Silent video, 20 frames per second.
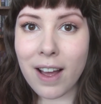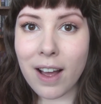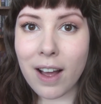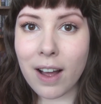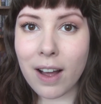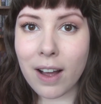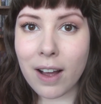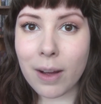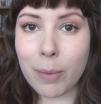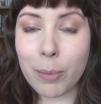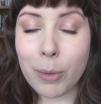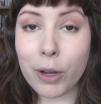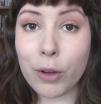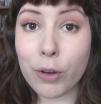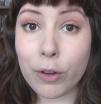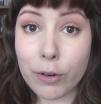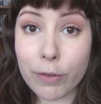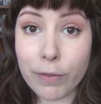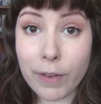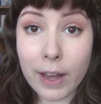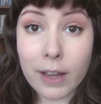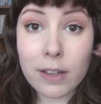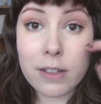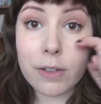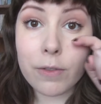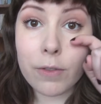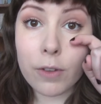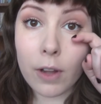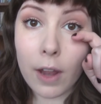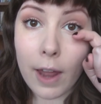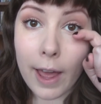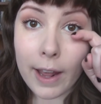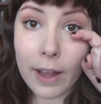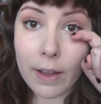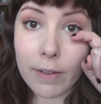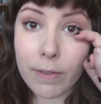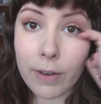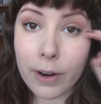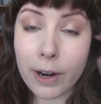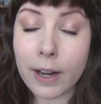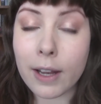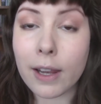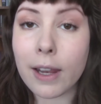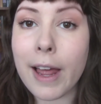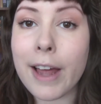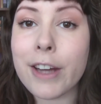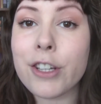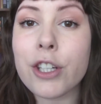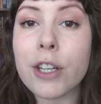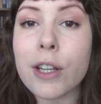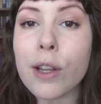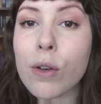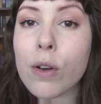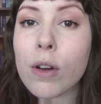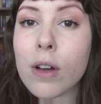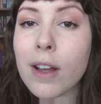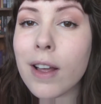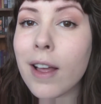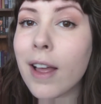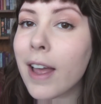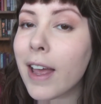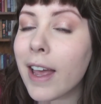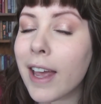a good effect if you like a very lashy look.